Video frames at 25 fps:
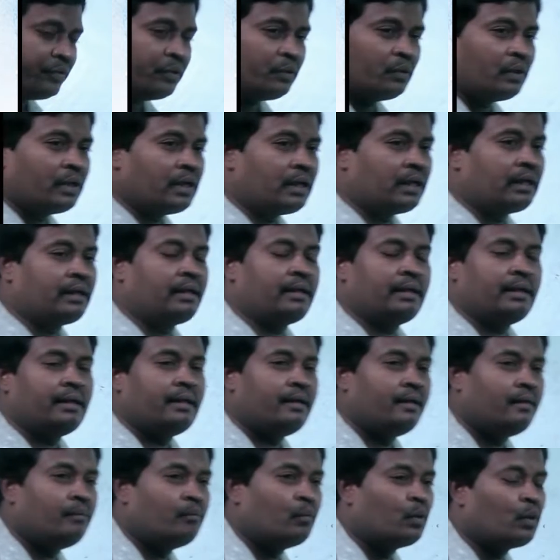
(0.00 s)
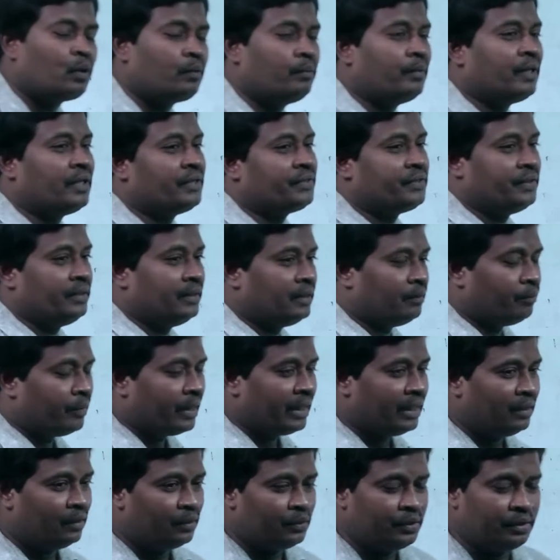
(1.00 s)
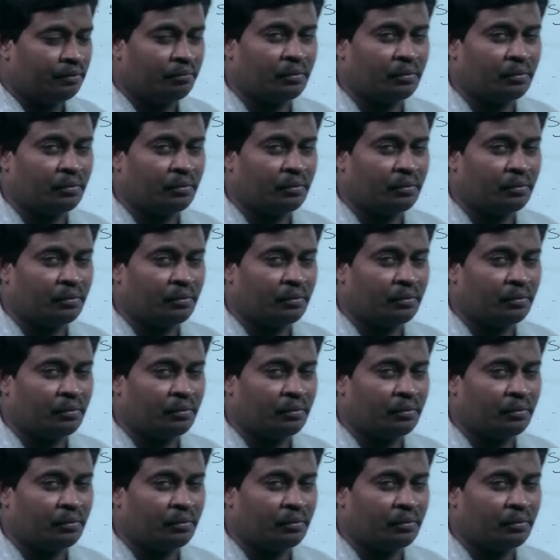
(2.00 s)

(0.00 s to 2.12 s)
you got in more marks in the biology,